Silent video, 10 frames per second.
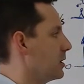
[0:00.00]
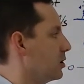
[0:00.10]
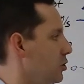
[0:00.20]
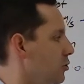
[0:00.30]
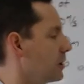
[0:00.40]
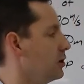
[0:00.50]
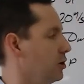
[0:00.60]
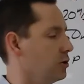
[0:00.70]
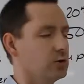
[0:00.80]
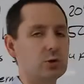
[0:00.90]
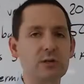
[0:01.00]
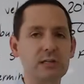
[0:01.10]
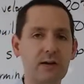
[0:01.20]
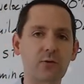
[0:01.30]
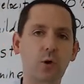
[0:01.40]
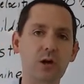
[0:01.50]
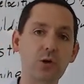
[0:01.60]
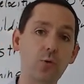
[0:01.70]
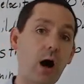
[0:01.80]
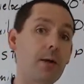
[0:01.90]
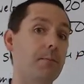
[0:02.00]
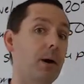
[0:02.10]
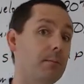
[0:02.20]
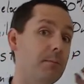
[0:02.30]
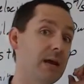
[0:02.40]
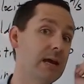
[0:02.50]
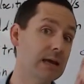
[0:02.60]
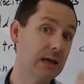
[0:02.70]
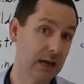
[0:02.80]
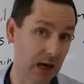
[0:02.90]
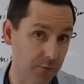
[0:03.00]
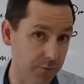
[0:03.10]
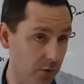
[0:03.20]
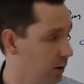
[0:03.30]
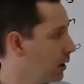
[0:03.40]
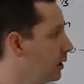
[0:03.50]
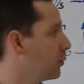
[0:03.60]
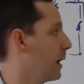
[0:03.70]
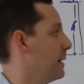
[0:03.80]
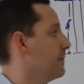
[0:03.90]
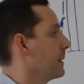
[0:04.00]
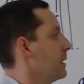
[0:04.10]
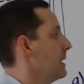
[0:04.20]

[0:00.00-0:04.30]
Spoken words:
You can use whichever one you want, but be careful, right?